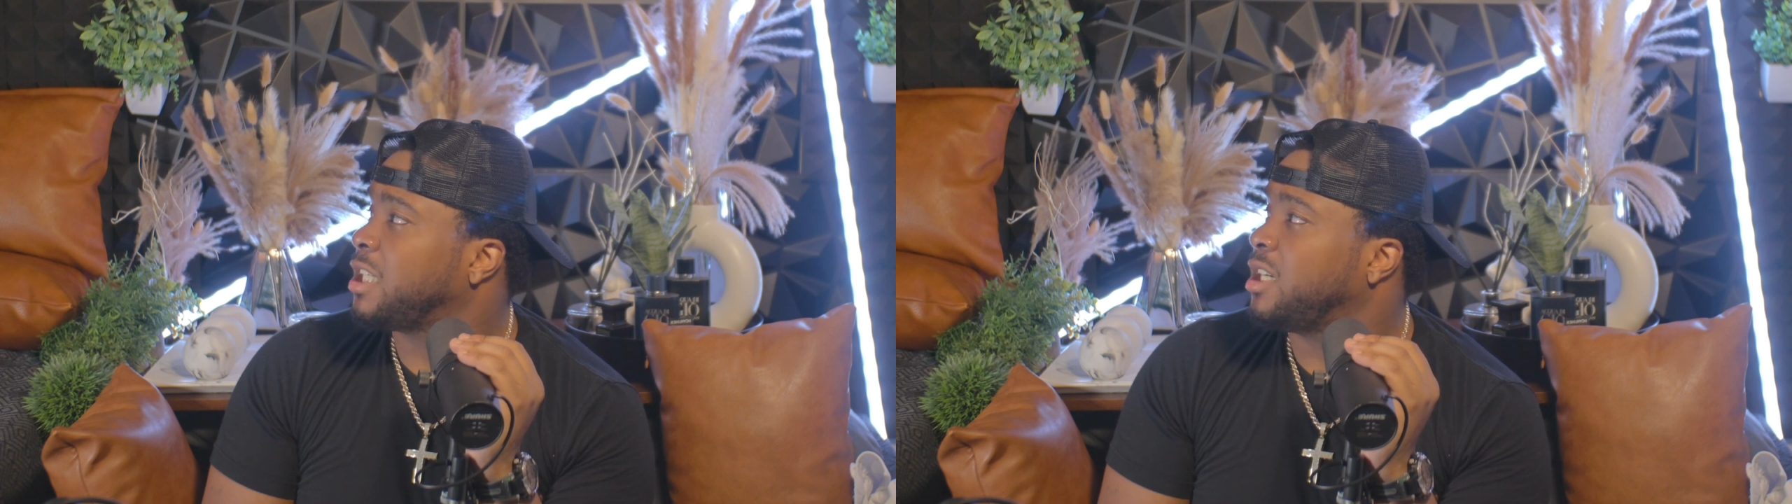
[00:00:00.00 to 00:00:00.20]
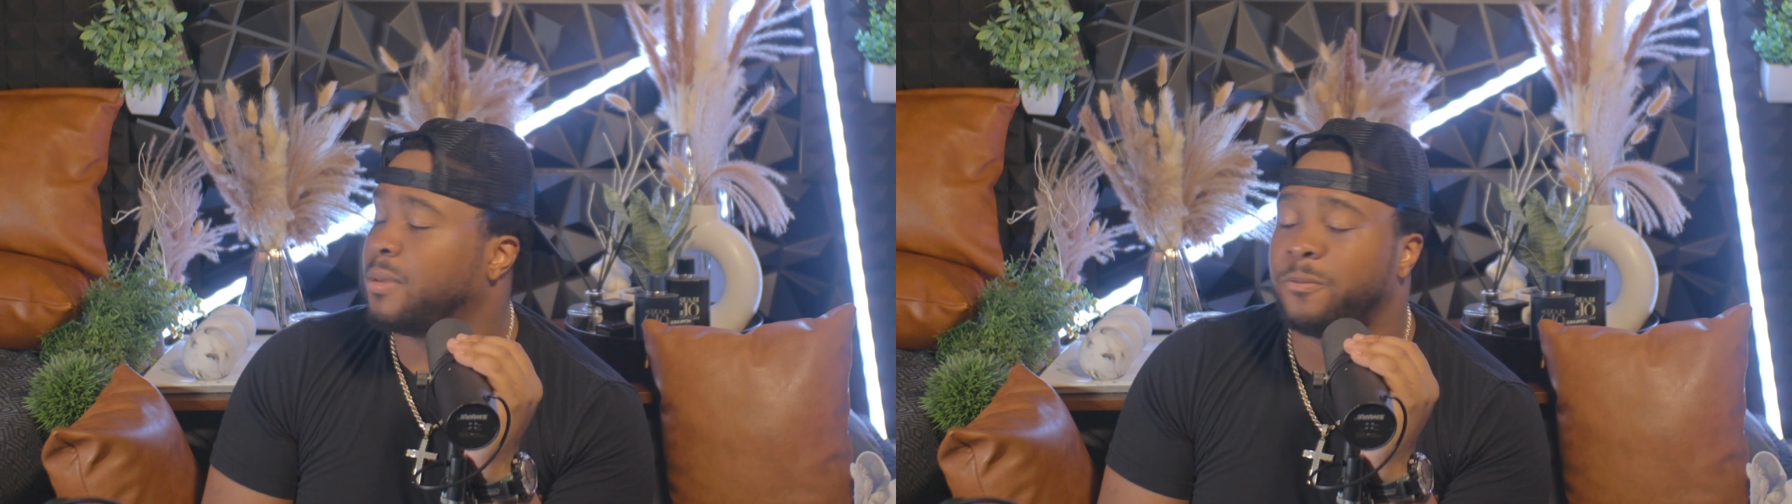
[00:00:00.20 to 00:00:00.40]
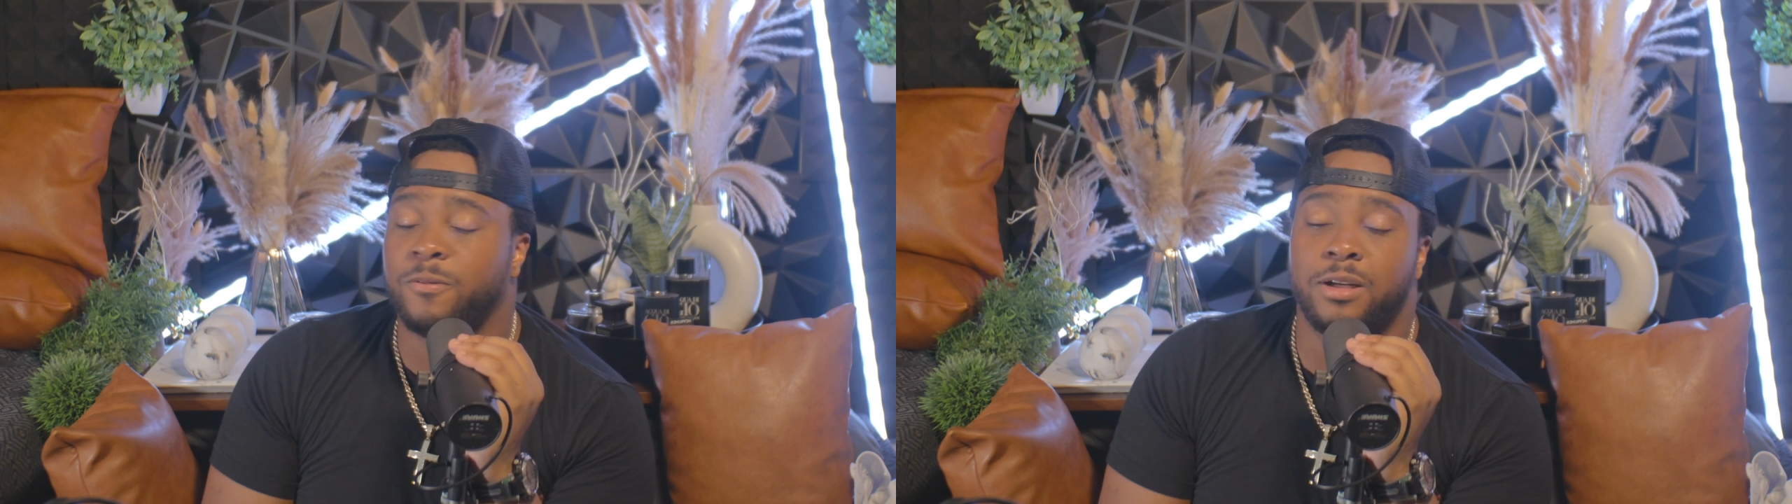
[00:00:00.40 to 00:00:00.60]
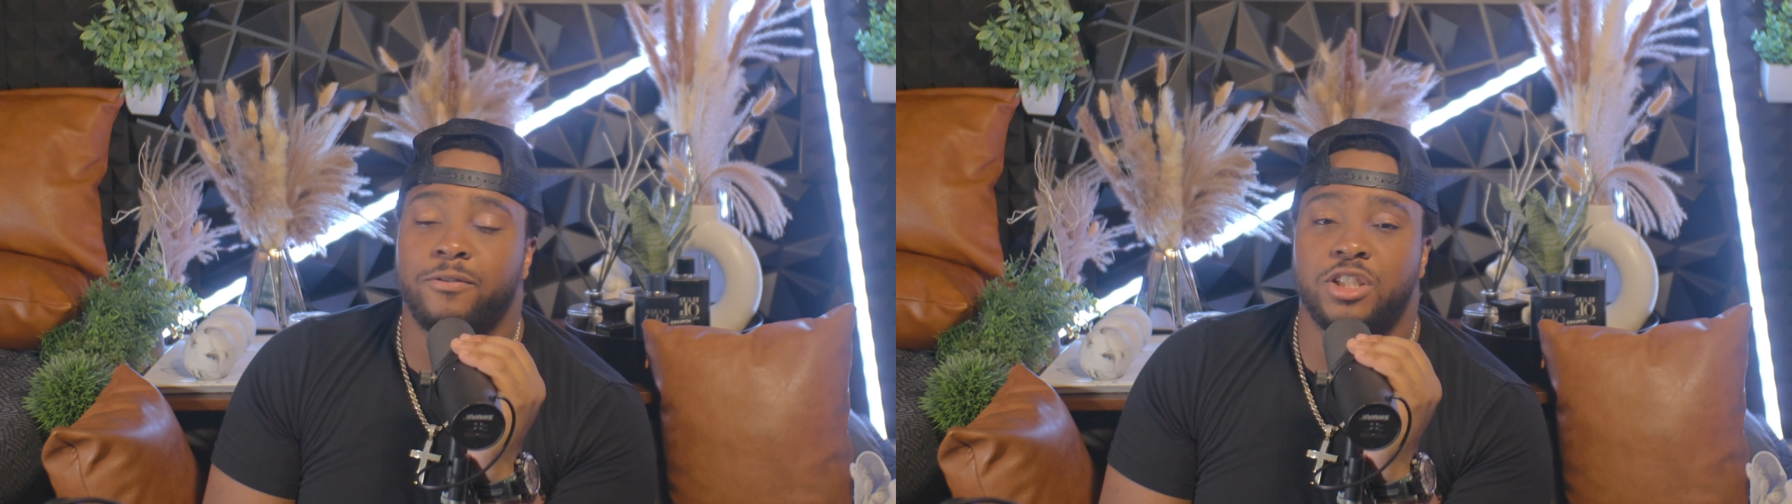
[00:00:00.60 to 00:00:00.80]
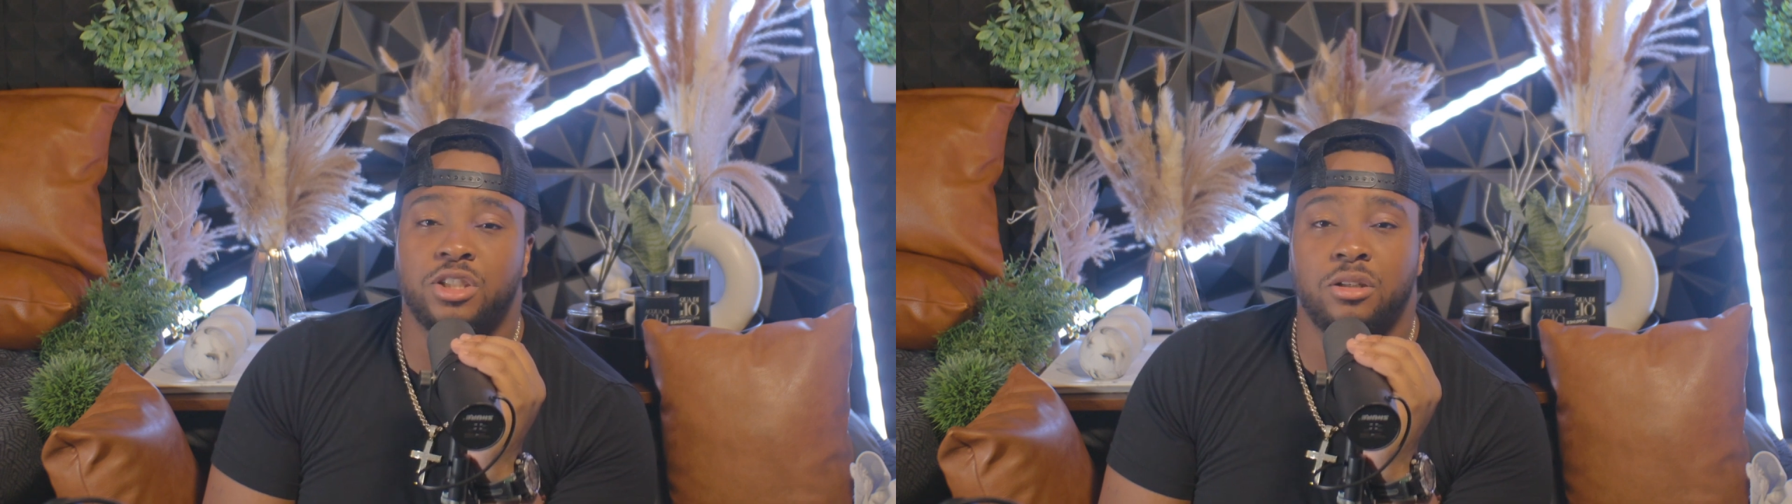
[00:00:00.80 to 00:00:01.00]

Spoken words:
have been prevented for sure.